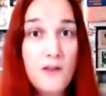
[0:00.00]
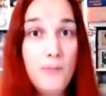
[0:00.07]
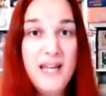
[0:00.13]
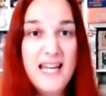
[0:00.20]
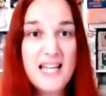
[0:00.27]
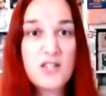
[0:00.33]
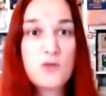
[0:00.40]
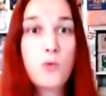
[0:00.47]
the
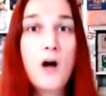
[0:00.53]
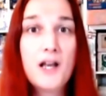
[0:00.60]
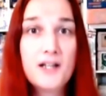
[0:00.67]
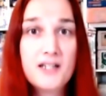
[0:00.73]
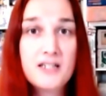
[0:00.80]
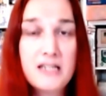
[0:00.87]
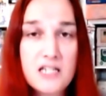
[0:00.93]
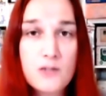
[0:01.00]

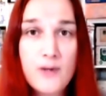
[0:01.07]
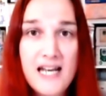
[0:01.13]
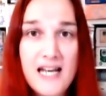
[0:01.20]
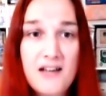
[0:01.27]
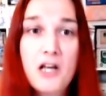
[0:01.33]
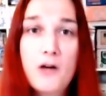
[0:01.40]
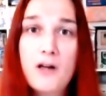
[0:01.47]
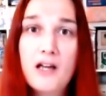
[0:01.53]
PS1, as
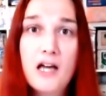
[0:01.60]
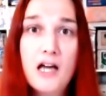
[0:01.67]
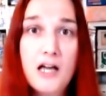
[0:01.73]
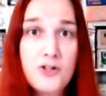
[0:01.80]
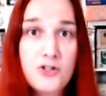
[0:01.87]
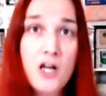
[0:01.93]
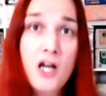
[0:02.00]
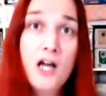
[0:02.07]
we now know
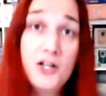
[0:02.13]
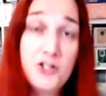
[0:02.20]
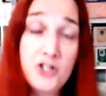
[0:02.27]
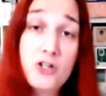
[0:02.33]
it,